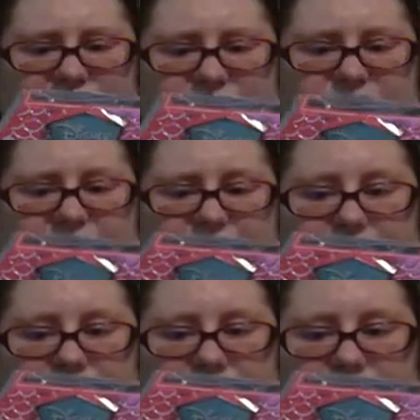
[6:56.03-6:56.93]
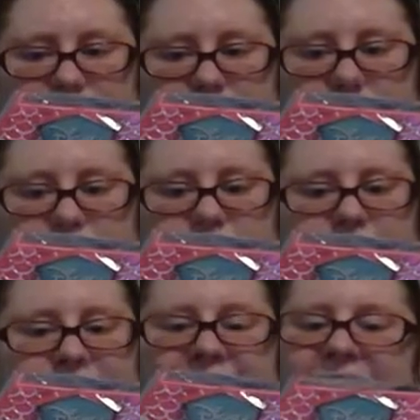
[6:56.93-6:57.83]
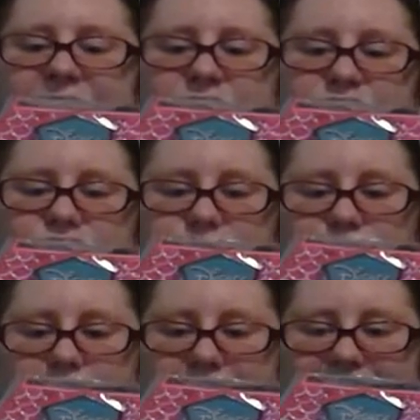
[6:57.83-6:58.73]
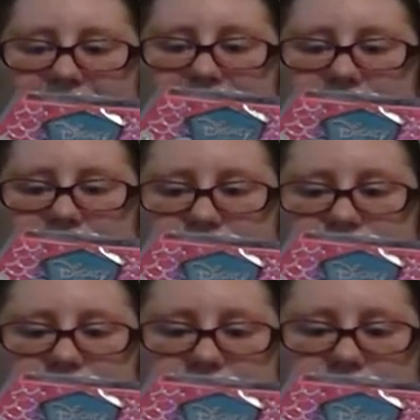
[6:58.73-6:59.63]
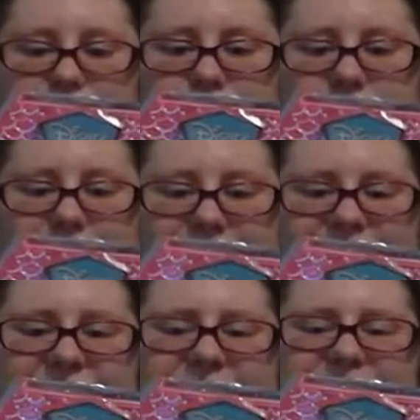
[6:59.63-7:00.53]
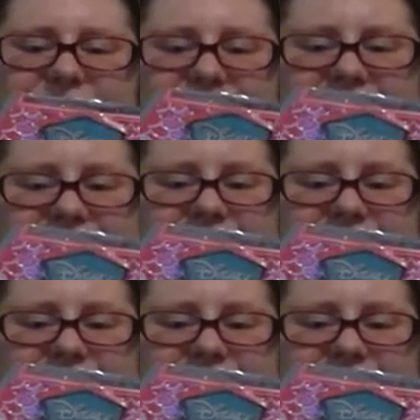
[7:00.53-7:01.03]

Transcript: discover the secret treasure behind the door of Secret Cove. Mix,